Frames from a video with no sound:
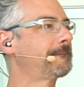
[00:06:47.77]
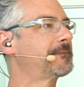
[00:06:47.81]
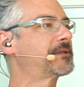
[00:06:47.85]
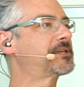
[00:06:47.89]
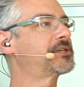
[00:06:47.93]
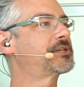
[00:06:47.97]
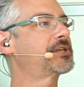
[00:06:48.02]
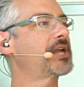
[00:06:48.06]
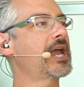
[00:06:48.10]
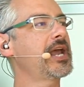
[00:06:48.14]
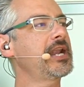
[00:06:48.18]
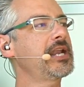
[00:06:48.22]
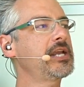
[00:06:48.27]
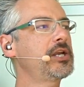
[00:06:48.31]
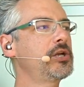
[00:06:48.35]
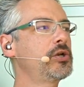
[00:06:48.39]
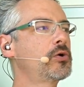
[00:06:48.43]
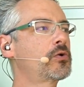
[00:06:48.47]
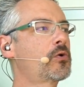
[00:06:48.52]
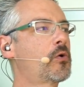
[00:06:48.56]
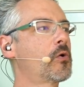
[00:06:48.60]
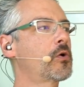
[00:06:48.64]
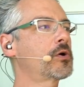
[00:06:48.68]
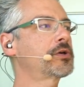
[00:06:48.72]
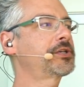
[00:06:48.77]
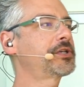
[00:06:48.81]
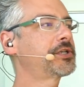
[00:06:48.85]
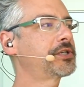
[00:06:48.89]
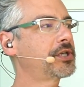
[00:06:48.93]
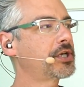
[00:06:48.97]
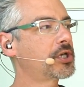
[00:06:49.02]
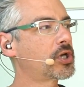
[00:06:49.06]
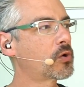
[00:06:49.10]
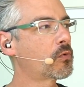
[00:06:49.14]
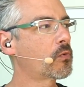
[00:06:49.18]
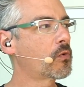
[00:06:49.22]
It says, any new courses
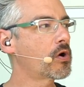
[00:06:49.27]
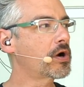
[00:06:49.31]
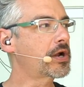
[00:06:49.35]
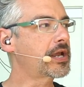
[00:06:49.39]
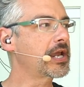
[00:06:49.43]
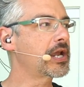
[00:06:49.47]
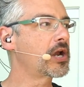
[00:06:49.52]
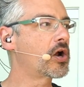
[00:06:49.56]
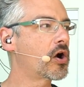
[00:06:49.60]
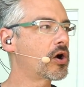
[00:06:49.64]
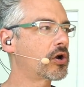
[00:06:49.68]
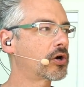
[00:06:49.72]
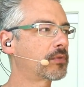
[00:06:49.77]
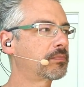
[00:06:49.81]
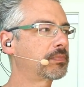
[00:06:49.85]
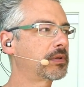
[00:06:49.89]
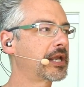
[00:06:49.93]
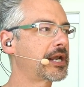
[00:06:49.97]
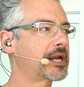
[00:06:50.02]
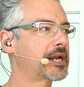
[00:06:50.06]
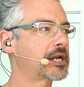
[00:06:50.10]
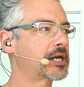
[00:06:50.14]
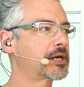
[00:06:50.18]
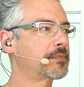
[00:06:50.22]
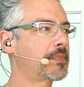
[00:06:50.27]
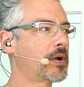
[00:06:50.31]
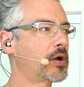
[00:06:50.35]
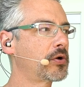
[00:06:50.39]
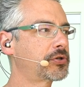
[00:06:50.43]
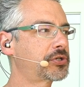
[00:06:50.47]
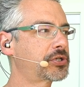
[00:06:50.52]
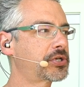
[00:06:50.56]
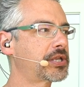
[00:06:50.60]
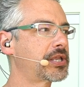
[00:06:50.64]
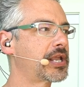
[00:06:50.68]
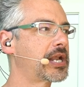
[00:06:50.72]
that you're working on or planning to
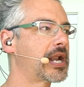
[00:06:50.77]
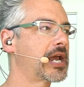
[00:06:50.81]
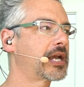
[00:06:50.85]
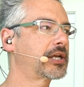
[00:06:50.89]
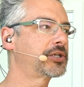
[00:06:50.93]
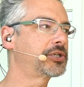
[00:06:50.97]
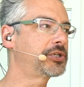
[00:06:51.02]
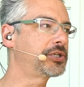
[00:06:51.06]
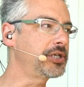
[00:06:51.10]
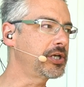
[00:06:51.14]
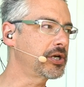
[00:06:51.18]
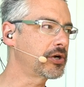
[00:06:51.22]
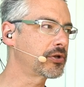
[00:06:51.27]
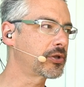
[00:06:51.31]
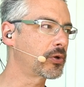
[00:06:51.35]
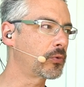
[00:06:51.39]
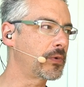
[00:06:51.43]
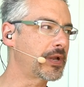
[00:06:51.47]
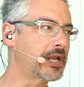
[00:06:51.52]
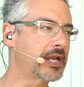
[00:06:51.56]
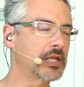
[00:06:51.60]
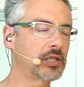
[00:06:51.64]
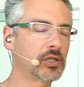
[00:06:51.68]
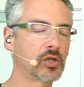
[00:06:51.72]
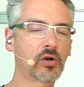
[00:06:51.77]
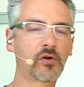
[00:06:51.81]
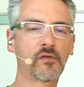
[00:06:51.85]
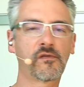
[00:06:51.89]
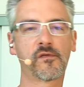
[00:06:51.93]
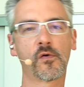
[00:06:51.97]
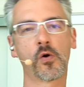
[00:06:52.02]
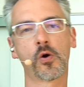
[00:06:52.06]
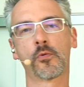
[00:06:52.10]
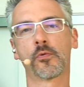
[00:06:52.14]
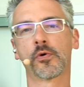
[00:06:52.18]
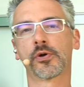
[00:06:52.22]
post in the next year that we can look
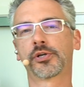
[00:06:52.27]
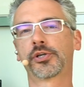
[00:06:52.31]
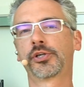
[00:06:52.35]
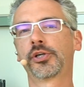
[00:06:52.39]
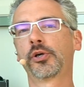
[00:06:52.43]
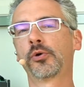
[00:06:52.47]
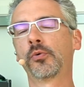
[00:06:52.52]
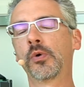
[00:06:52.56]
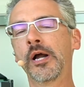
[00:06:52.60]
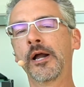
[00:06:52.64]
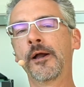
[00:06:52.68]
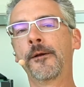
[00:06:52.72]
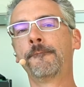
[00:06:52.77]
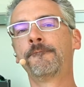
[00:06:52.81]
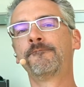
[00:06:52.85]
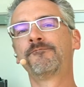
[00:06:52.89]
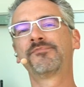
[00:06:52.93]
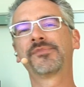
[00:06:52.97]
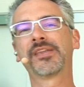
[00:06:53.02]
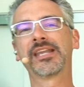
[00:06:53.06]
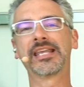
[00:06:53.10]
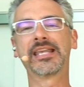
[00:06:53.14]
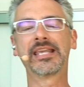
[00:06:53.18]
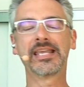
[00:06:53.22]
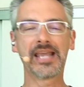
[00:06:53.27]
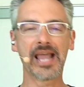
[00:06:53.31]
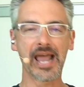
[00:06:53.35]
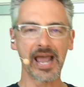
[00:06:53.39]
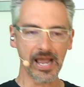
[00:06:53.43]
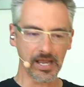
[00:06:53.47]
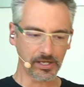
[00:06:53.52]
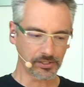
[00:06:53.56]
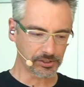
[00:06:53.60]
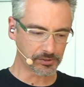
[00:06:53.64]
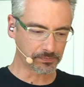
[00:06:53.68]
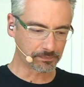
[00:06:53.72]
forward to?
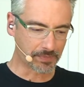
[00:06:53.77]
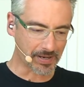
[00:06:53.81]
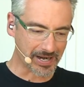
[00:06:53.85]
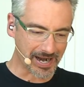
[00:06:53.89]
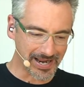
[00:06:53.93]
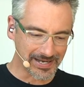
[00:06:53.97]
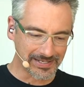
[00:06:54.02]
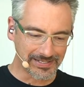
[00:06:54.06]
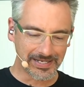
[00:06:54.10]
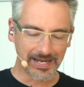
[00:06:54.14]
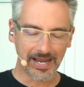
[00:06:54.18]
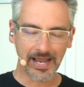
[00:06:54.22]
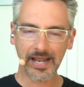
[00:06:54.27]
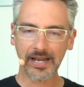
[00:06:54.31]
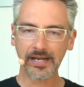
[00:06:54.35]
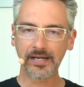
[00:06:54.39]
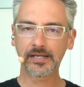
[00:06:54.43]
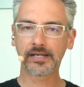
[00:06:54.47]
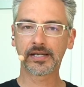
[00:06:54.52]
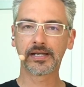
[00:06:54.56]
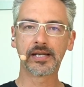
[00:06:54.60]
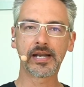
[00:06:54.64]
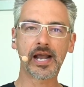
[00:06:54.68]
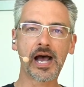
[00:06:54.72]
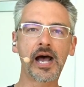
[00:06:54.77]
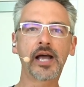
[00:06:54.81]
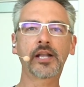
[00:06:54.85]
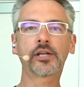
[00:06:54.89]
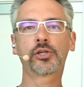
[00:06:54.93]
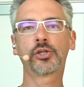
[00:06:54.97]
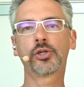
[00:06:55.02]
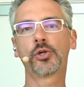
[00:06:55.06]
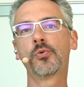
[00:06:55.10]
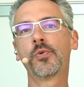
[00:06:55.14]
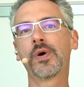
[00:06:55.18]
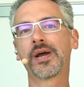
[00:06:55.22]
Yes, but I tend
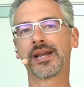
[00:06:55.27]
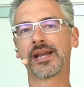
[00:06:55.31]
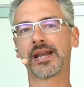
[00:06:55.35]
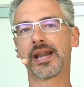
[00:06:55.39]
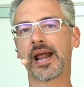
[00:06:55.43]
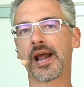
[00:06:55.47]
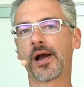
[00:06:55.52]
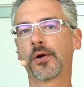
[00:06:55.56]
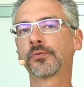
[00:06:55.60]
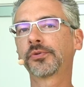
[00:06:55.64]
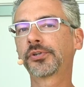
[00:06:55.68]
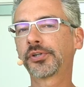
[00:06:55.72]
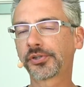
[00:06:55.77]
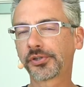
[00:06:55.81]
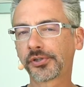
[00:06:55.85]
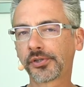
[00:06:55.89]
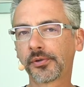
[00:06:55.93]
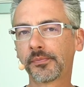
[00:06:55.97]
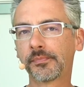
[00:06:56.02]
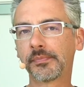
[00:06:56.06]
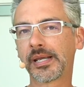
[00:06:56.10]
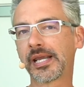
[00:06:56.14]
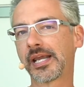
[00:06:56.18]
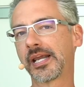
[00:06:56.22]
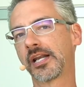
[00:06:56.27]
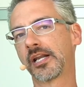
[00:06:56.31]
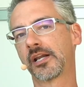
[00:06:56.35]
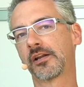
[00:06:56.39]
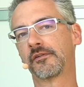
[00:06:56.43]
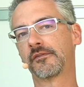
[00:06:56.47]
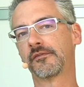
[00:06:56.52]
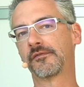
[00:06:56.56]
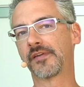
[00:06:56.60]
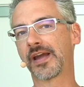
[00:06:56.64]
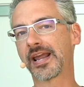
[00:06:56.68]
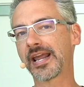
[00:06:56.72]
not to announce them in
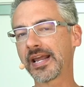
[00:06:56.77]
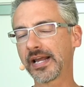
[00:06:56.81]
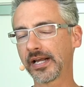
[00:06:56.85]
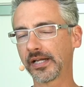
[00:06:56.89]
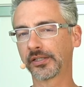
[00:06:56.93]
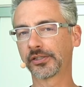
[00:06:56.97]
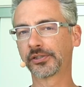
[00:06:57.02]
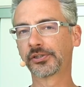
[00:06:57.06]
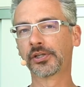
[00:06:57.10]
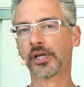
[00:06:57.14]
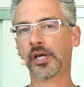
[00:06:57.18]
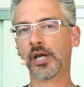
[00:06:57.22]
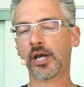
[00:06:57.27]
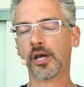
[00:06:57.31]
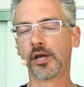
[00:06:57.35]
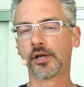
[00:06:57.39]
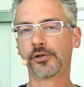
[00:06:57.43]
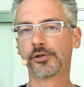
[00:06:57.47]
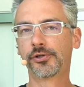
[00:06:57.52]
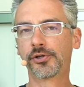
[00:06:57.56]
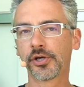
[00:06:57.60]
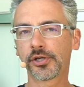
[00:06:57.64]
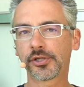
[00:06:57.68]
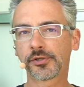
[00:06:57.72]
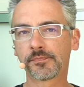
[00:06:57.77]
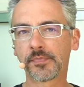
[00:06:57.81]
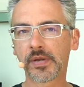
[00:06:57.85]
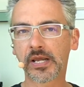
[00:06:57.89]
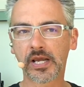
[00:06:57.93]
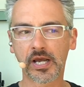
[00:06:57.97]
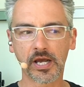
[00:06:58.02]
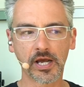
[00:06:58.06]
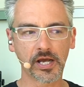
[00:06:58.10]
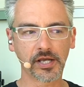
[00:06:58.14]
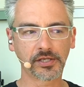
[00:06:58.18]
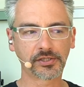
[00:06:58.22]
advance, just
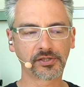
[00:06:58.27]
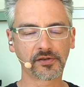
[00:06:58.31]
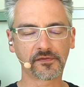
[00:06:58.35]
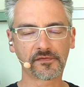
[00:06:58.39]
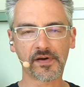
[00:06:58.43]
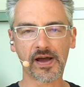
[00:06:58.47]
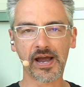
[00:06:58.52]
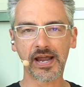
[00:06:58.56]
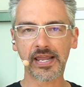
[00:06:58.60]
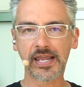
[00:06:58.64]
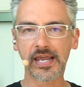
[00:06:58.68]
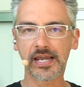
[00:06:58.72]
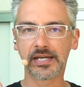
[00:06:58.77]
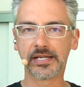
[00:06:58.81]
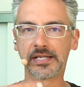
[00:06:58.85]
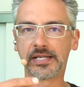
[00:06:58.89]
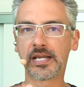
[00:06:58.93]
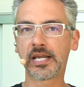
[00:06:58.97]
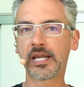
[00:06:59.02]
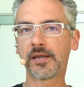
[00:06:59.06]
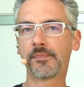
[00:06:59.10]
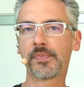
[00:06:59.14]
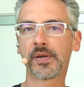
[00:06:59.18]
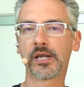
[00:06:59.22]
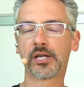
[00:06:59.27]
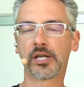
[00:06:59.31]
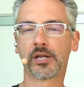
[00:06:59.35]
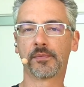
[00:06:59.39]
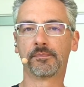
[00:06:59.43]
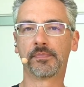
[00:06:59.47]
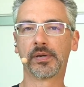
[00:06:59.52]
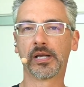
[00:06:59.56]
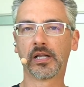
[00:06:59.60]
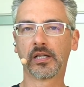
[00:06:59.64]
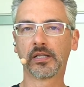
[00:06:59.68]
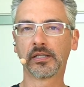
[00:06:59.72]
because if I get deep into
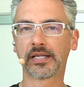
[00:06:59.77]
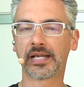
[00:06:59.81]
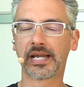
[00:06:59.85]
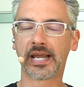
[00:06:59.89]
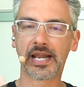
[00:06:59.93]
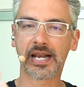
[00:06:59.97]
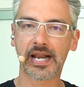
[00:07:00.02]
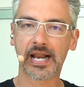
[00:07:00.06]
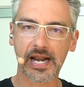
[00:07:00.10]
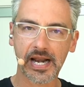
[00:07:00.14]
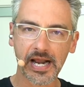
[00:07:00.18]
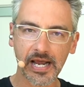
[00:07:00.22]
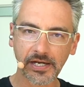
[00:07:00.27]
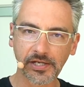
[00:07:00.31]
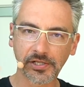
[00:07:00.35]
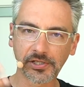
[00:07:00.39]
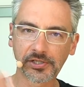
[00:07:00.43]
building it and I